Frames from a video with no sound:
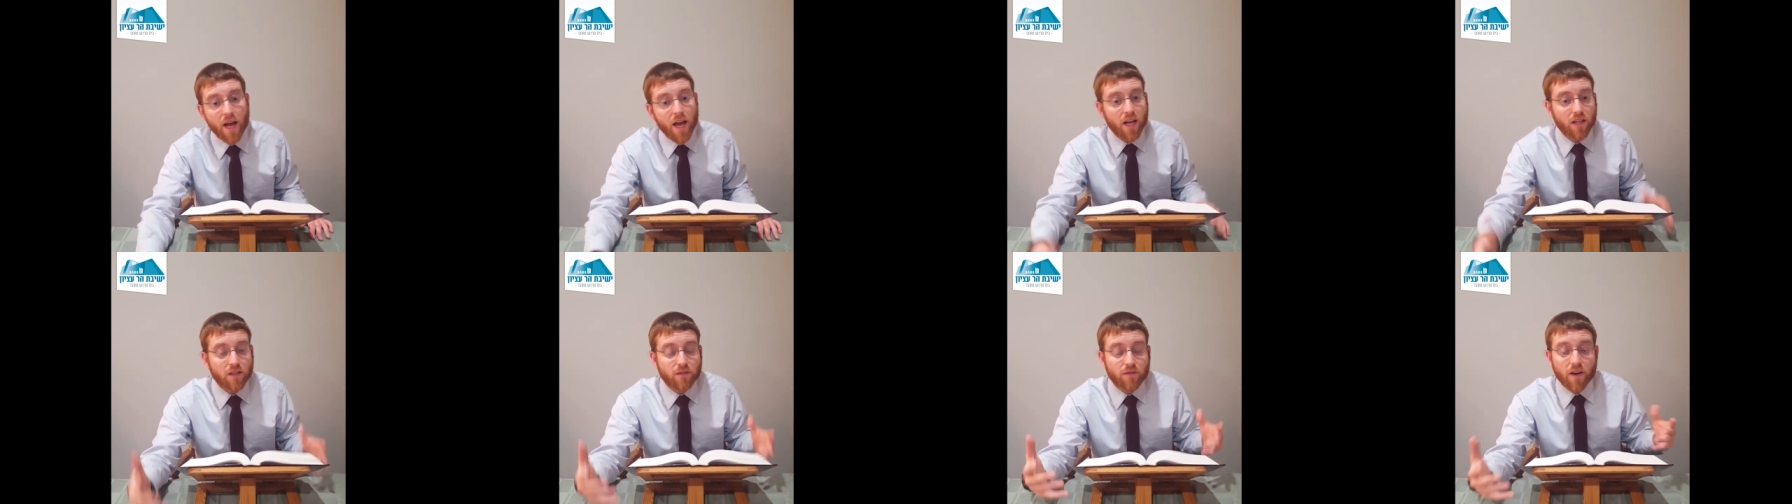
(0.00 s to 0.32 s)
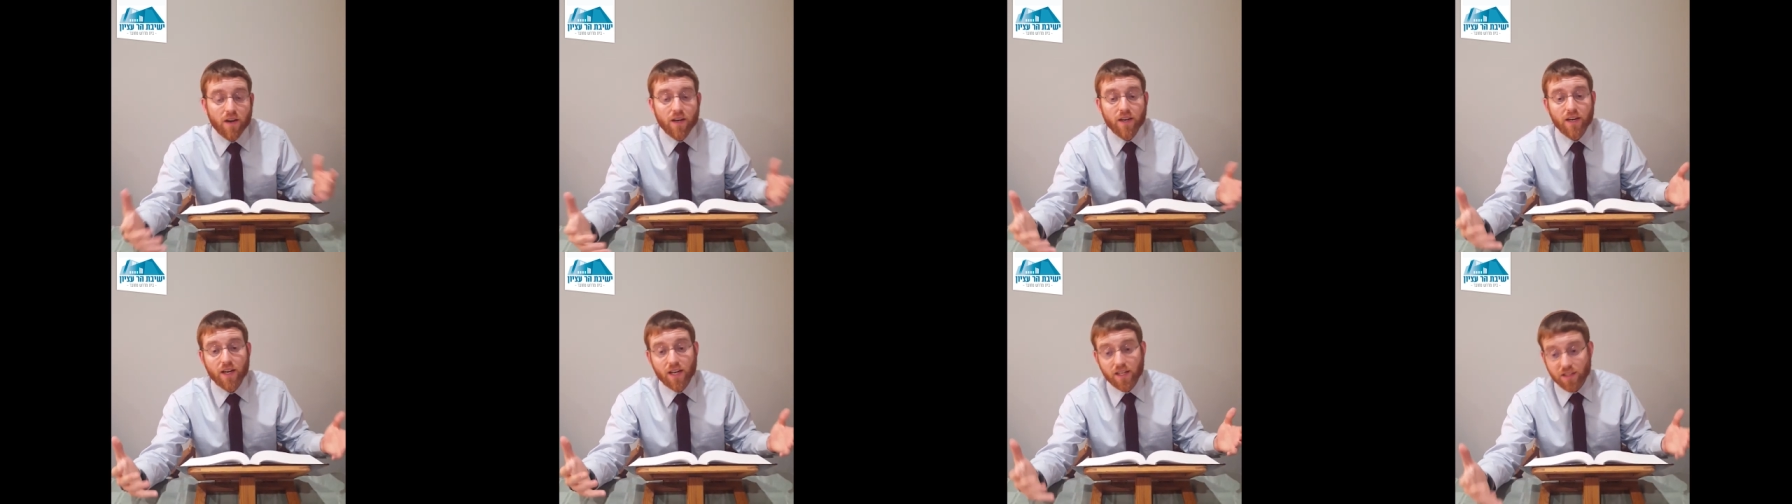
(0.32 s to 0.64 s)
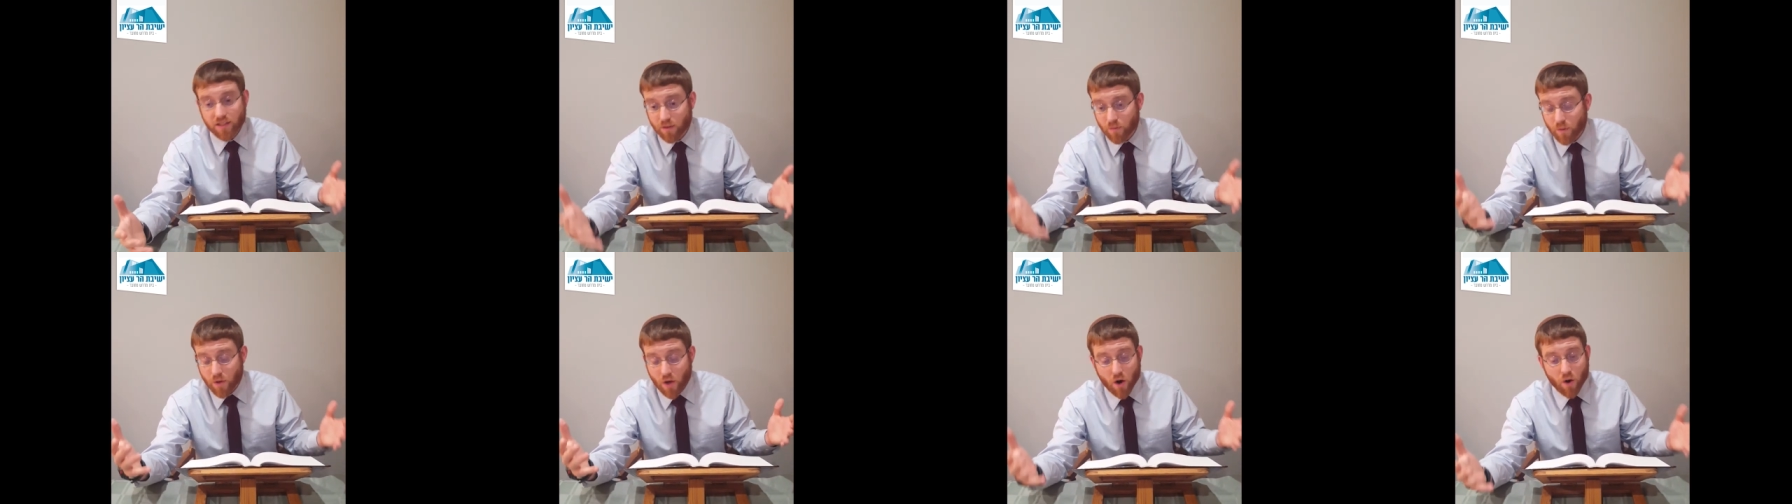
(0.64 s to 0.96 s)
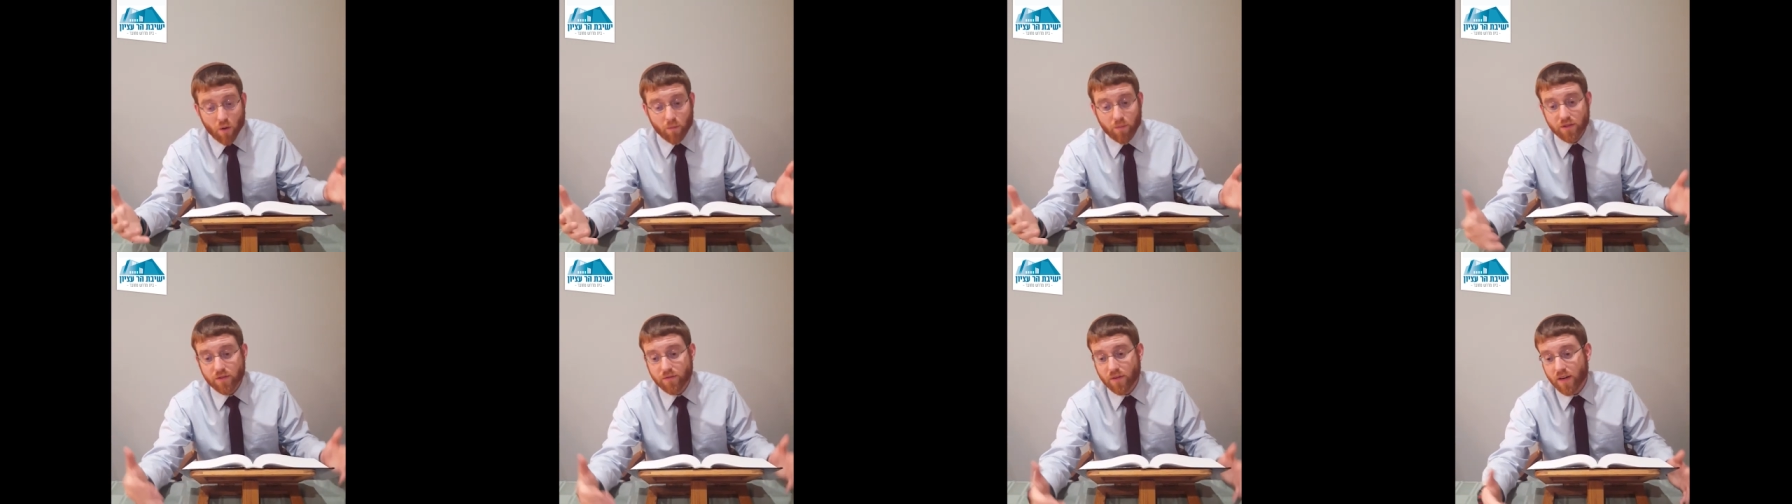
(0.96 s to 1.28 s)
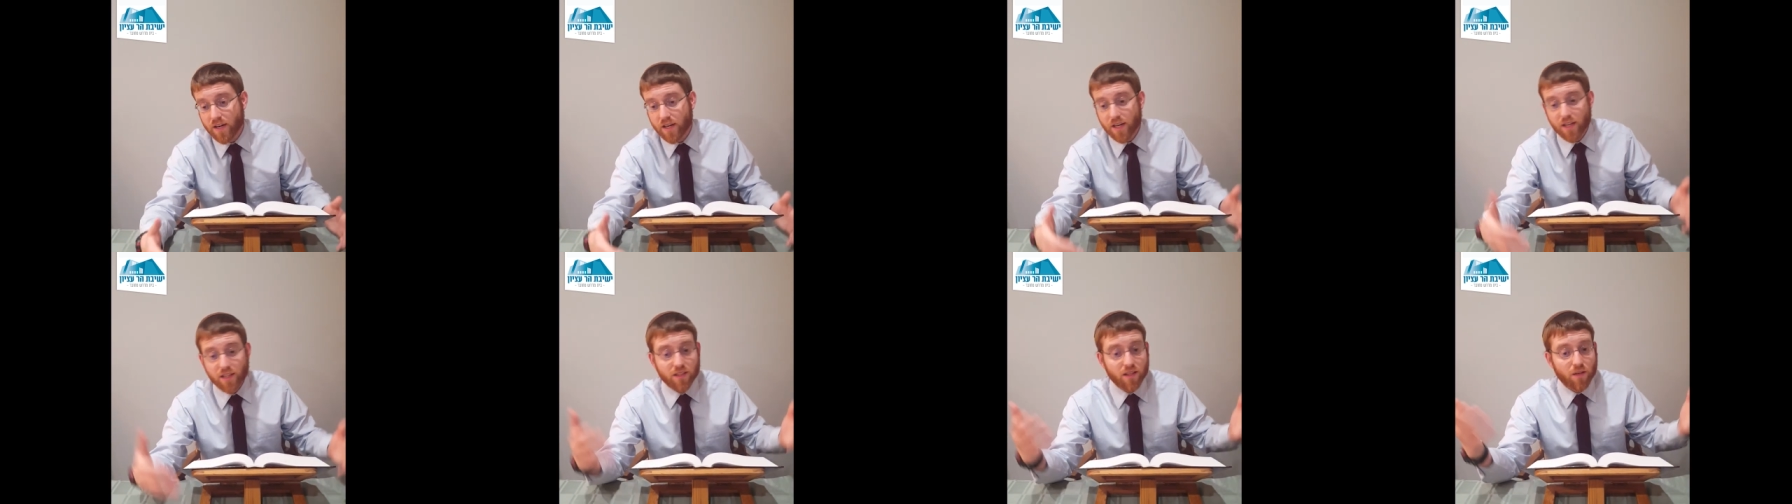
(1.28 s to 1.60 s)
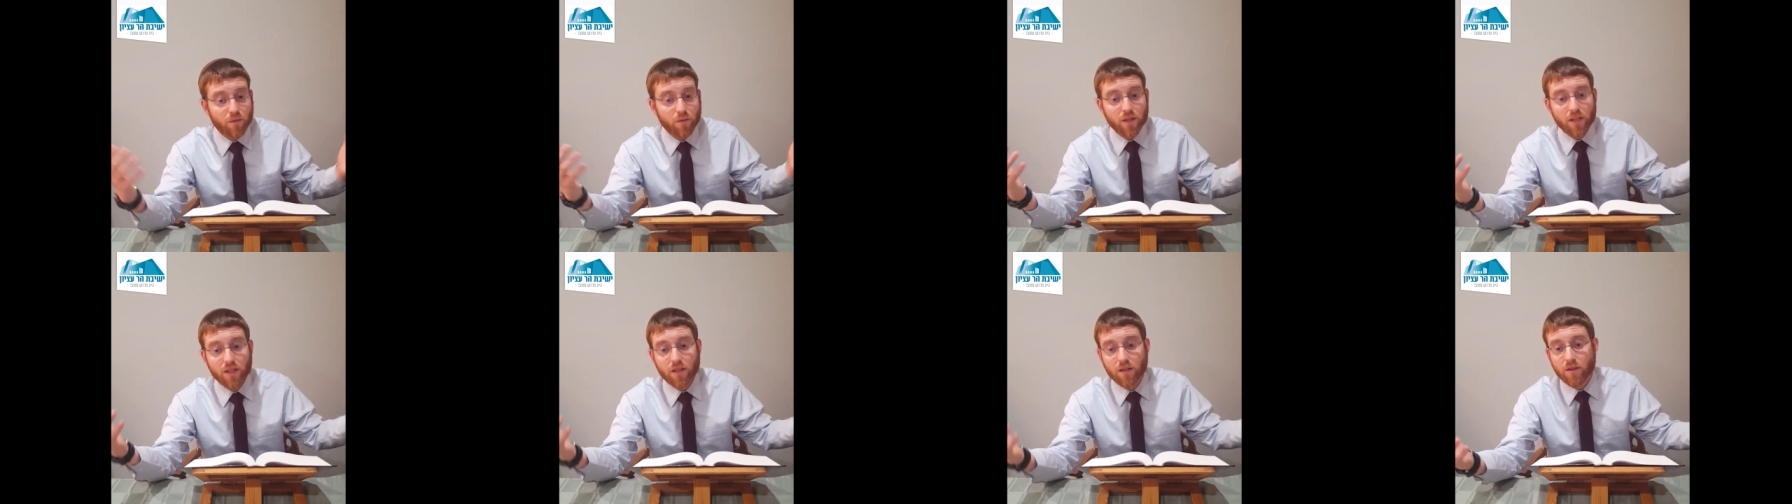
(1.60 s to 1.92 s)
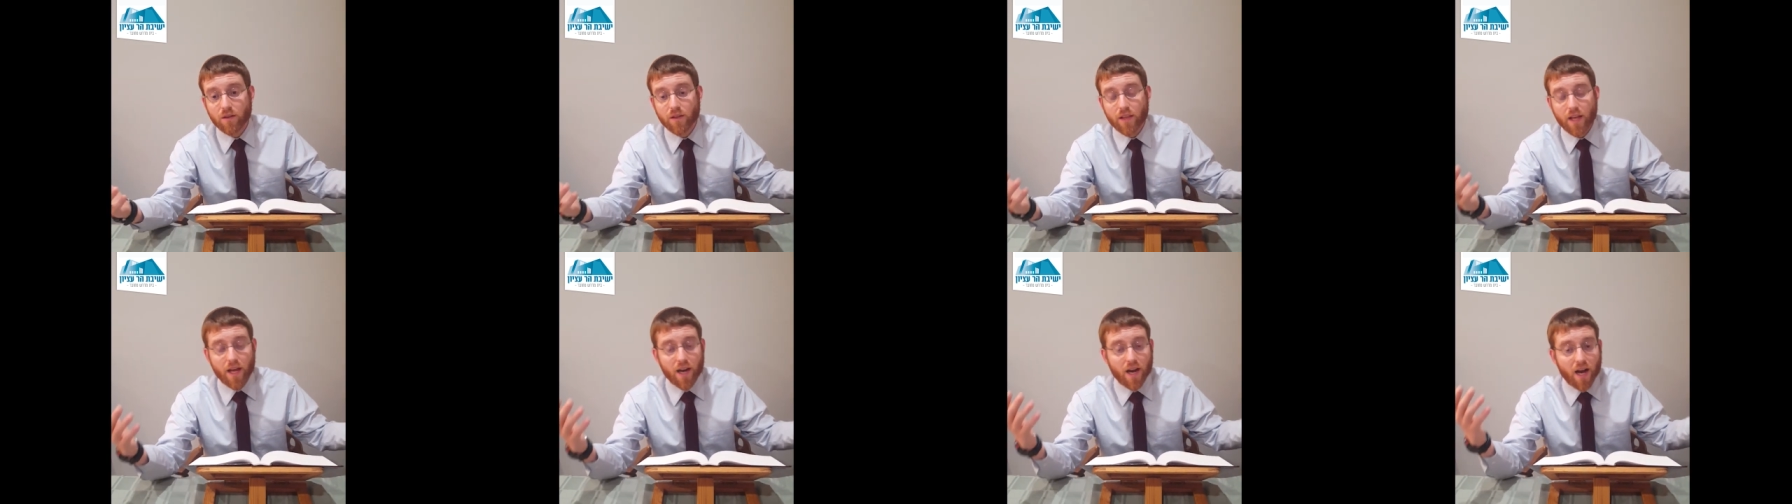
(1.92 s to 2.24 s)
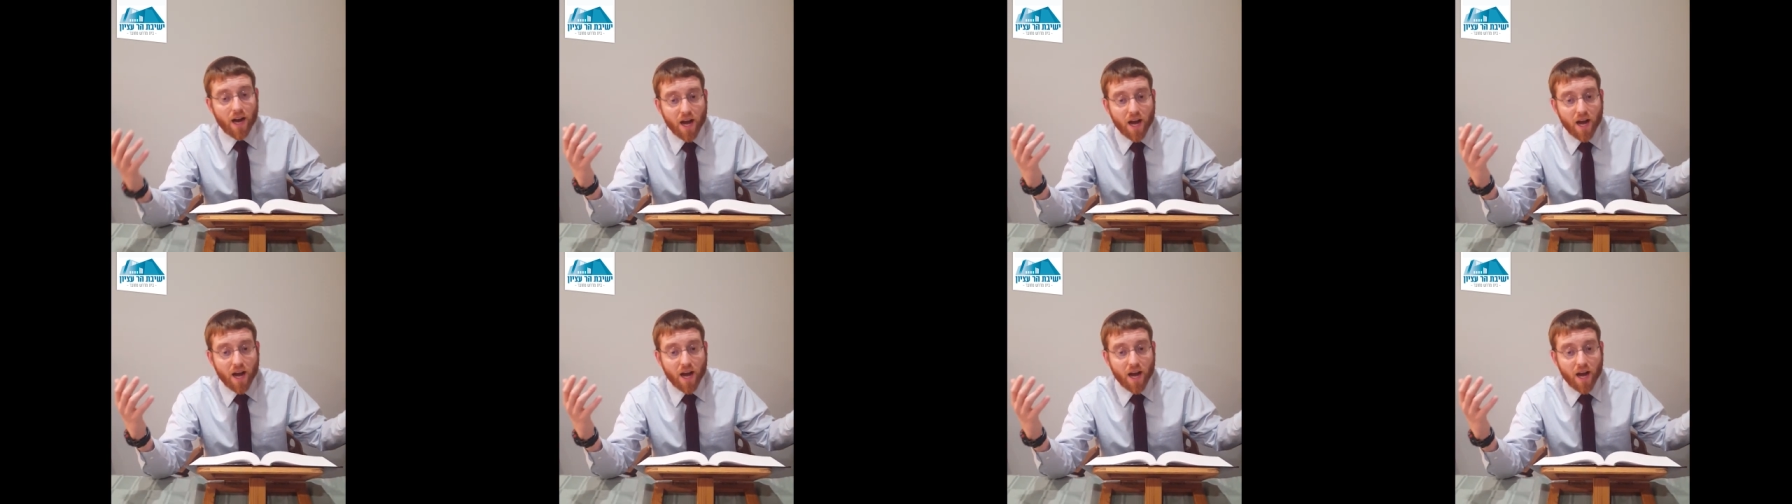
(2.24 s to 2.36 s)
It's very nice that we hope. It's very nice that we that